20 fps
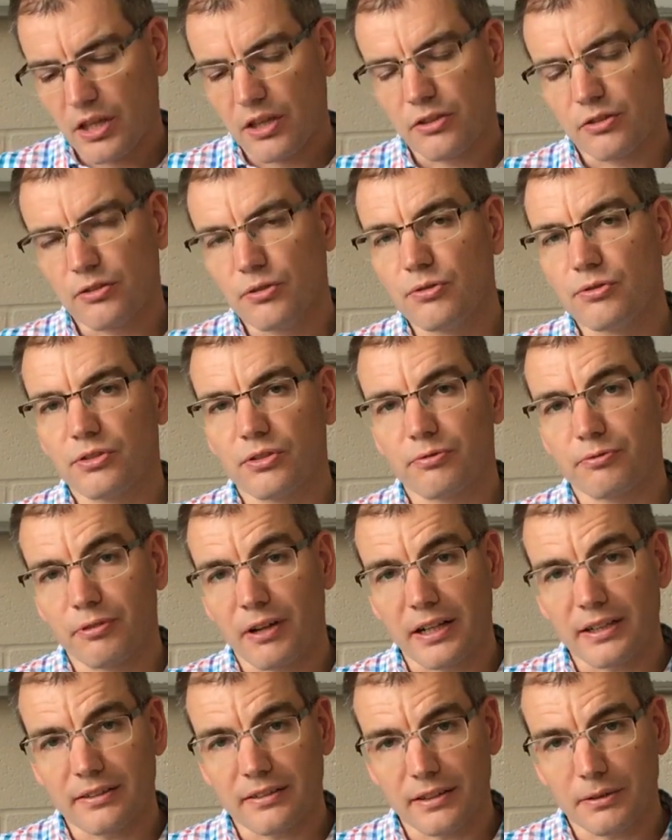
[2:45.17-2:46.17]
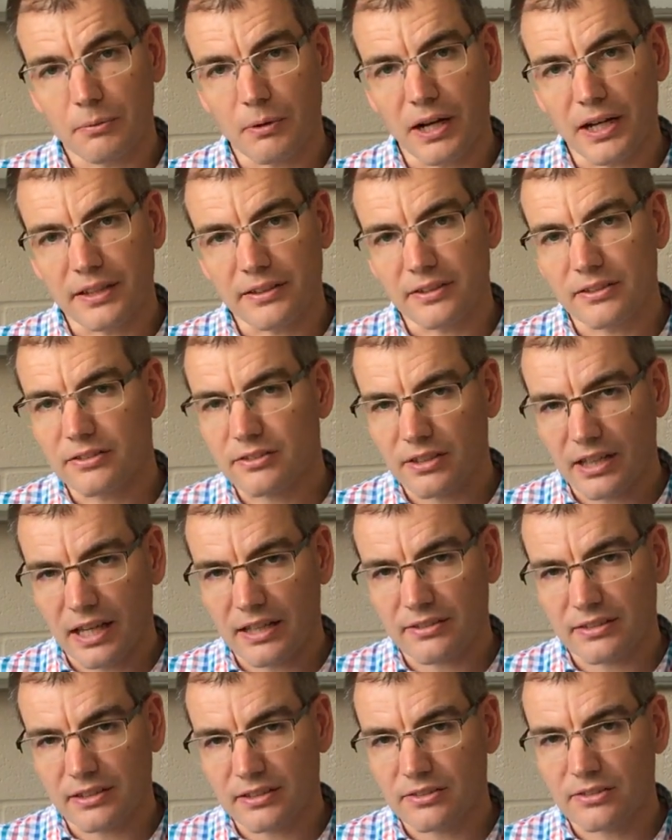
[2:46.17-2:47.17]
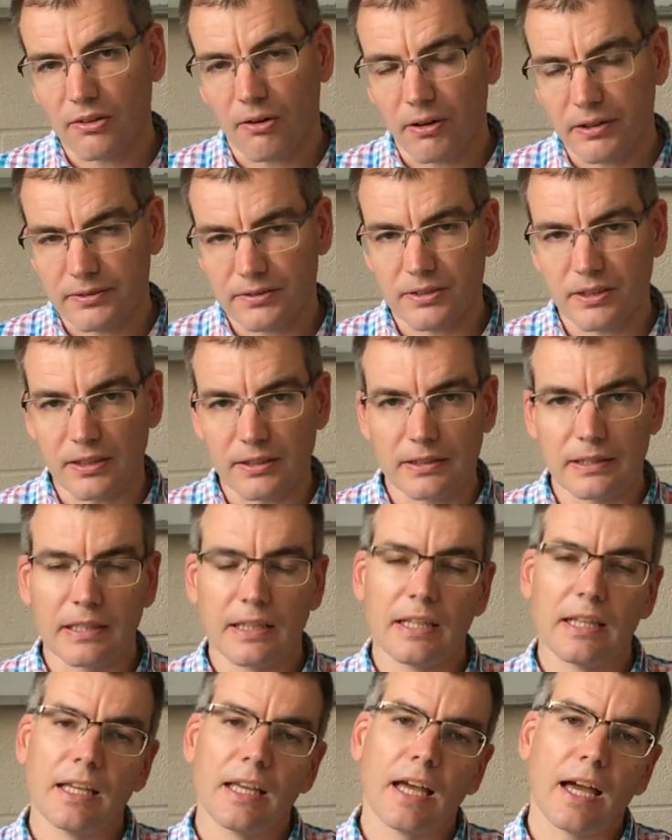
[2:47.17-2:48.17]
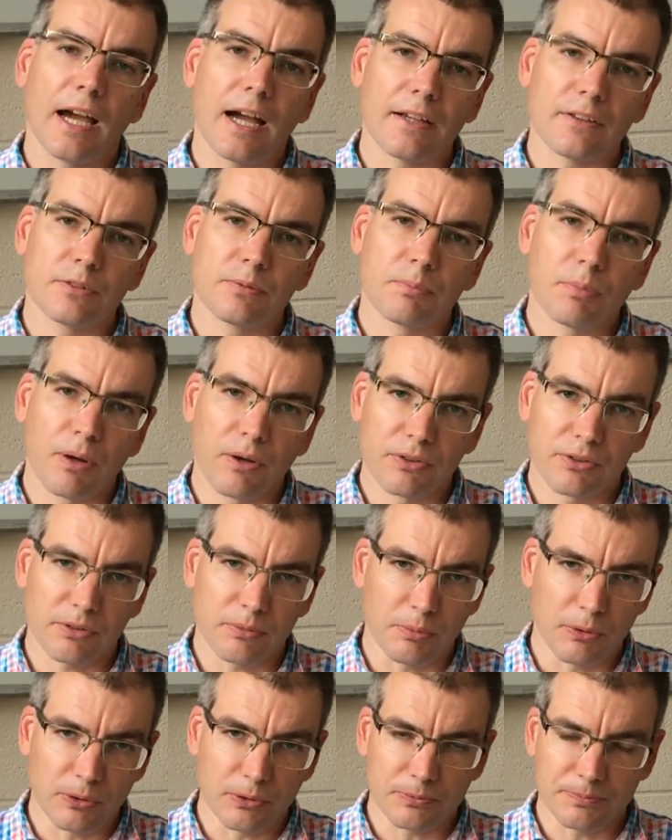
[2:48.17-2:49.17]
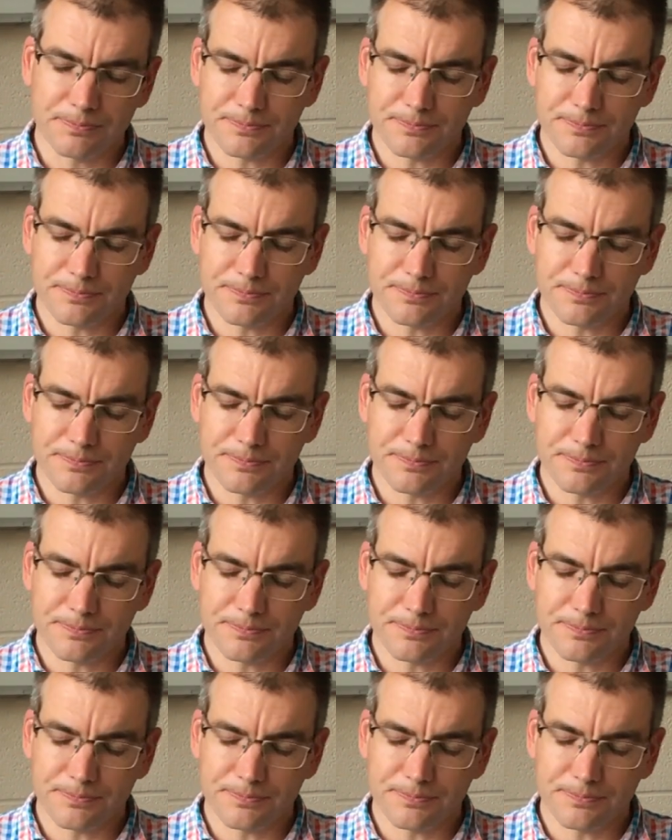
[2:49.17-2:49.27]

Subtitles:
user-friendly way that's as exciting as possible.